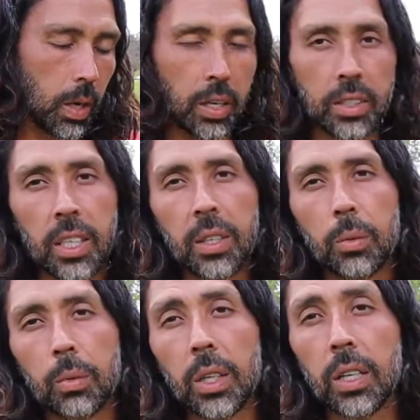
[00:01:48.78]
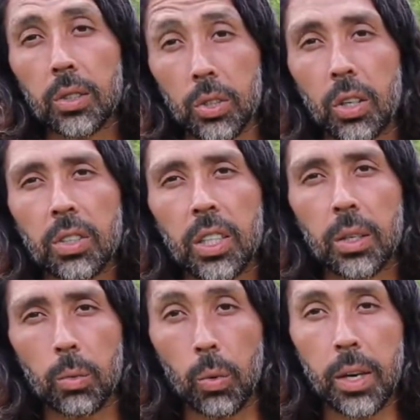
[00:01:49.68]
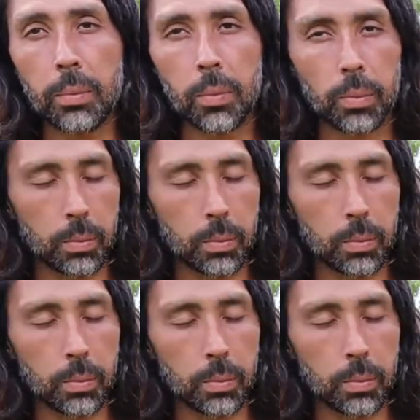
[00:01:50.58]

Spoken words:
as they start to get ripe,